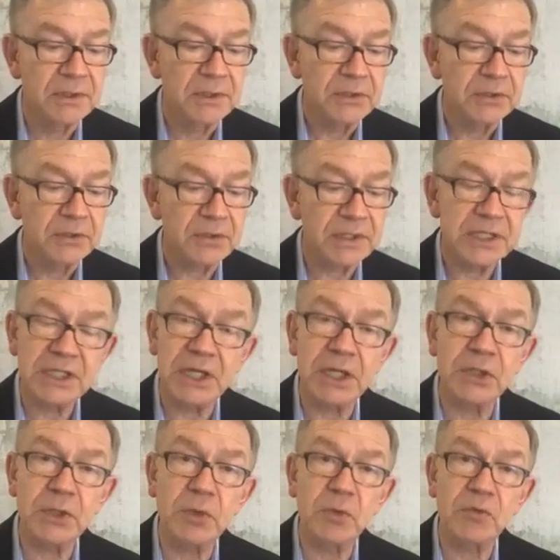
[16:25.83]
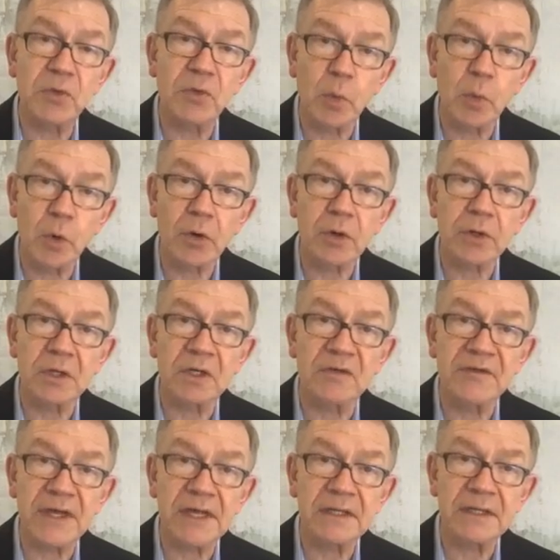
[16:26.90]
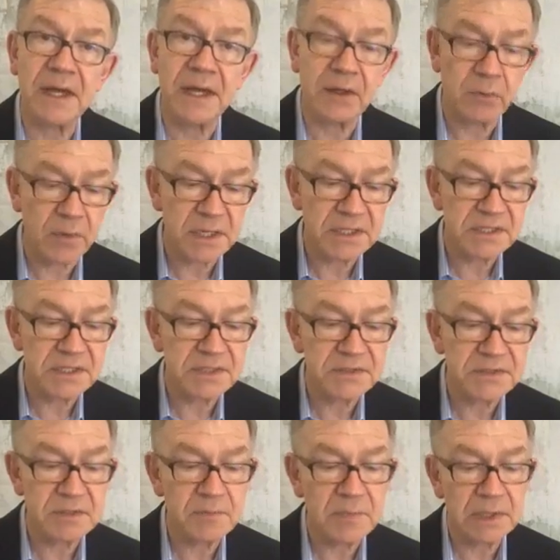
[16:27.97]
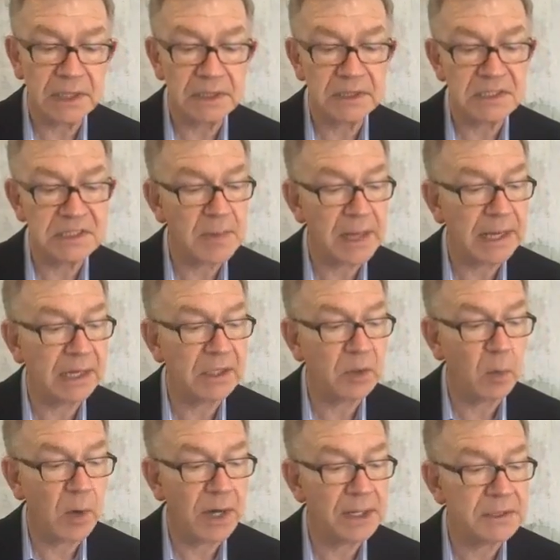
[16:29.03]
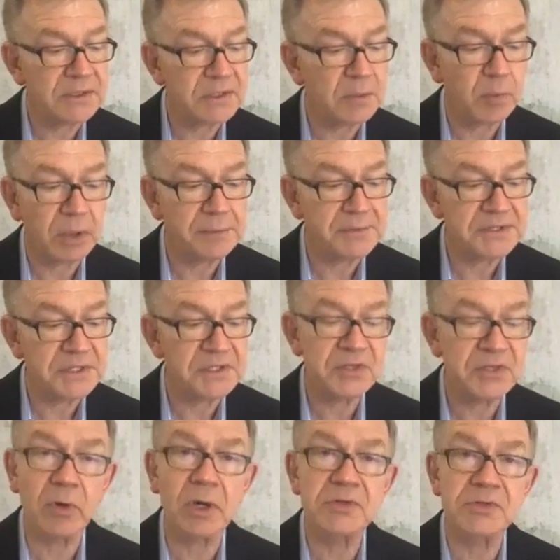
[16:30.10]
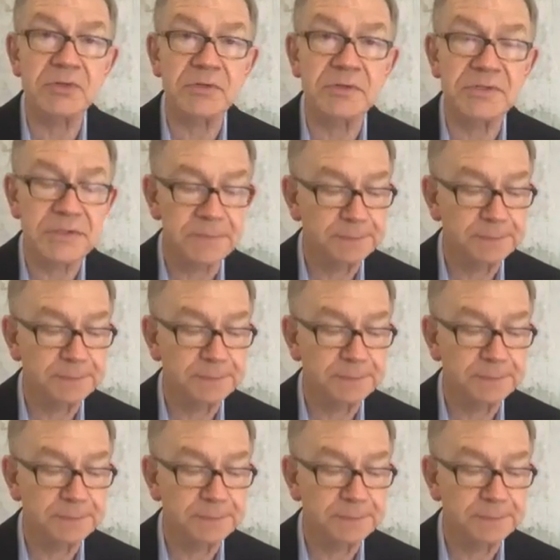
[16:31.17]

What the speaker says: to continue the work of anti-racism and dismantling white supremacist structures.